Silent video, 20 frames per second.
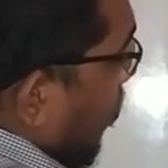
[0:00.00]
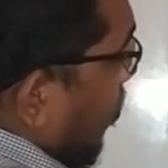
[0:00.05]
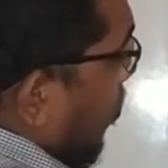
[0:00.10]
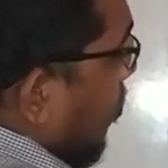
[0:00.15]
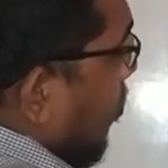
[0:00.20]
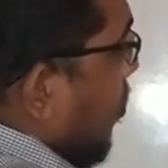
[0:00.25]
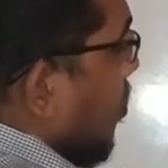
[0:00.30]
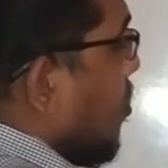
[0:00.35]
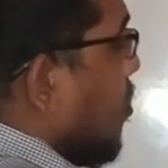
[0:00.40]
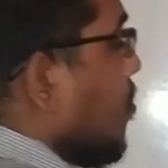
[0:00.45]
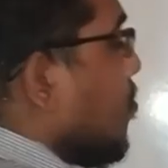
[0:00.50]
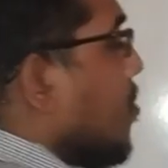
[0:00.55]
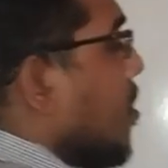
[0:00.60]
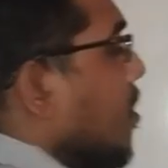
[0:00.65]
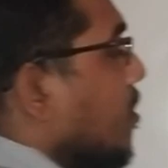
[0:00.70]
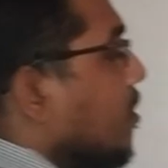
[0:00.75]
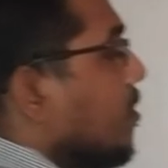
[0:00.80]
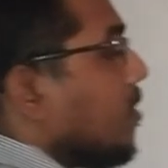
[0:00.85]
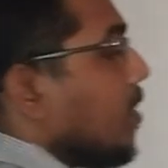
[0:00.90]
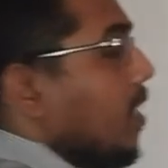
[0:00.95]
Just
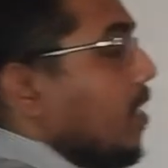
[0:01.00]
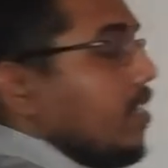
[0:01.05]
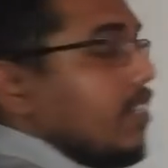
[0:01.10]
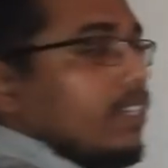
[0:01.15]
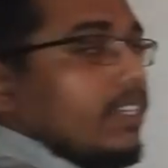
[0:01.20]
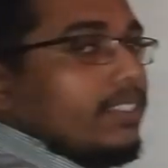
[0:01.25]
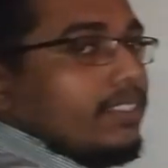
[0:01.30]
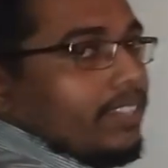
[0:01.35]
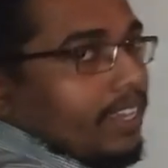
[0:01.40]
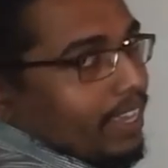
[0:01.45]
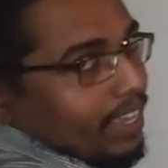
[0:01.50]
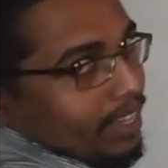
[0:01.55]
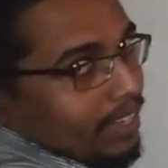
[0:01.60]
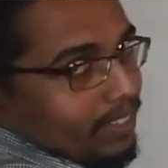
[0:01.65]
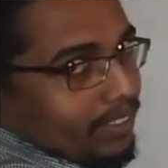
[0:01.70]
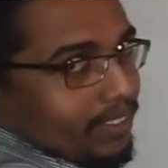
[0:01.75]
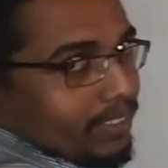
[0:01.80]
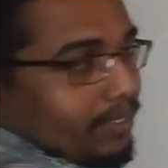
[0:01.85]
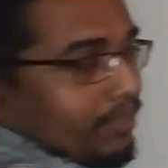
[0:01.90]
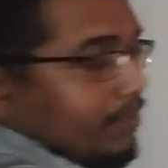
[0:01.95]
imagine that it is
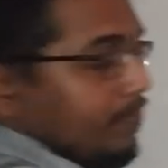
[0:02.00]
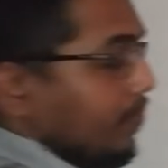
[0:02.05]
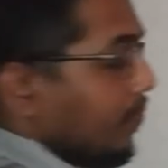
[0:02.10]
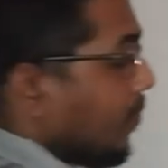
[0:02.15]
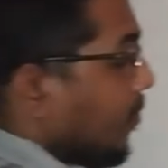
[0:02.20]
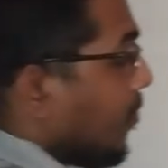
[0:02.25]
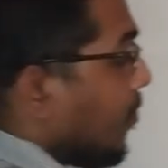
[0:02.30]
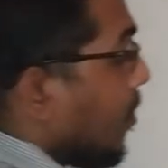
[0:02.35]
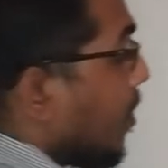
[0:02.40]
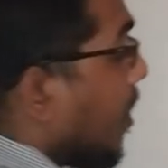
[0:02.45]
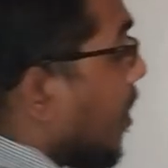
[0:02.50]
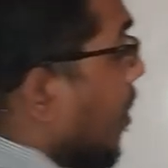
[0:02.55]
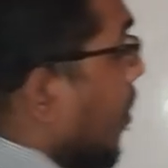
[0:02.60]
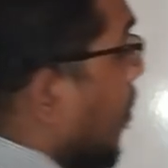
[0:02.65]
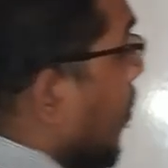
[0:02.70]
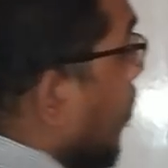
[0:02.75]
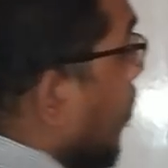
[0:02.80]
Earth. Okay.